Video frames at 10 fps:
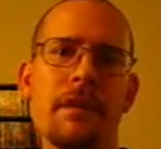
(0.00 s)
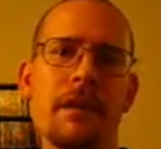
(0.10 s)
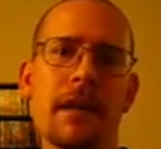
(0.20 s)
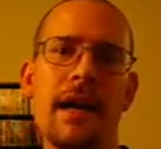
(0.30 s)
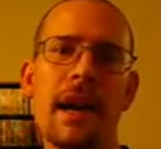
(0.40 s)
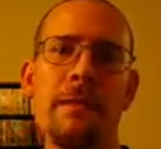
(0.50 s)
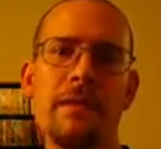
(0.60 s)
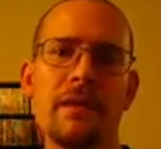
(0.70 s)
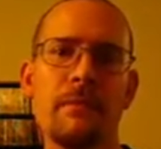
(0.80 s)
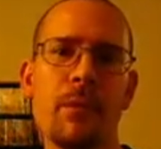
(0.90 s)
and the cops
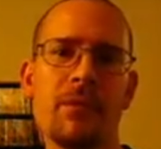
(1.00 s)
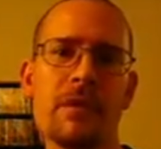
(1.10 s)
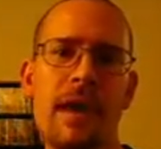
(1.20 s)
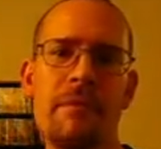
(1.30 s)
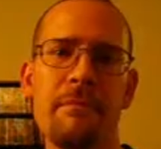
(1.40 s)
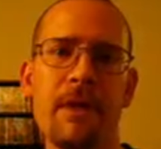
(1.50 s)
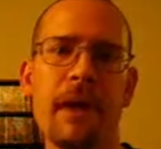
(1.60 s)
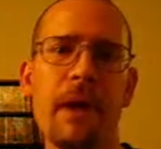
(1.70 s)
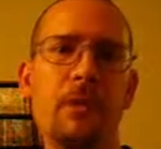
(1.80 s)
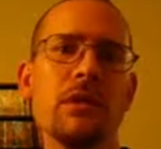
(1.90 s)
and most of the
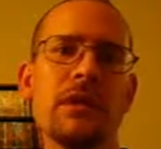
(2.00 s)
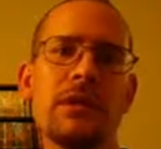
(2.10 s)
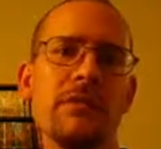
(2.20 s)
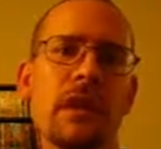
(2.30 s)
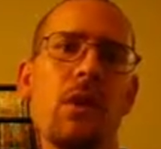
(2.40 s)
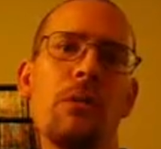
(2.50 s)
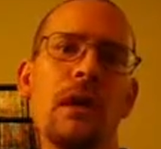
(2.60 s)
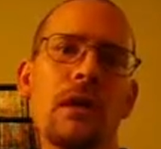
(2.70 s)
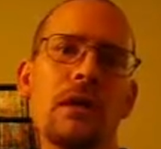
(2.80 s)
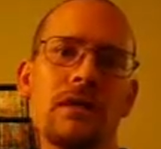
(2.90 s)
FBI wouldn't even know
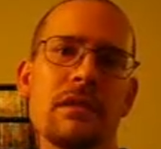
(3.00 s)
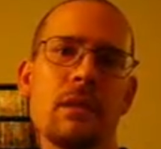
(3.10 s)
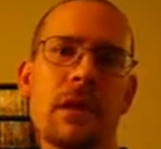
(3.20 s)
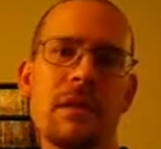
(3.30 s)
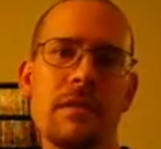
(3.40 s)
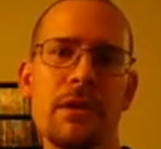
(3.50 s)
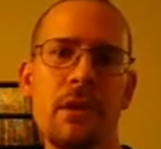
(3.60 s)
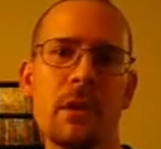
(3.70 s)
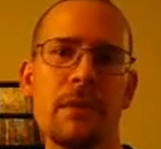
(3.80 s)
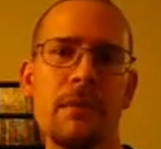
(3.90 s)
about it because nobody's been
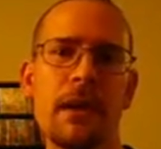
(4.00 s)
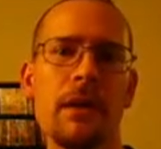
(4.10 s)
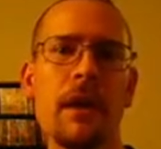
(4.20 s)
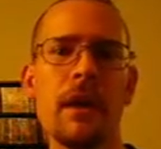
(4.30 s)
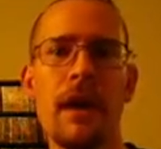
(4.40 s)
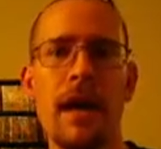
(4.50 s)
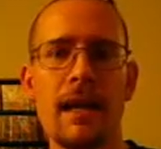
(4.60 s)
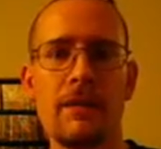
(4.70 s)
talking about it.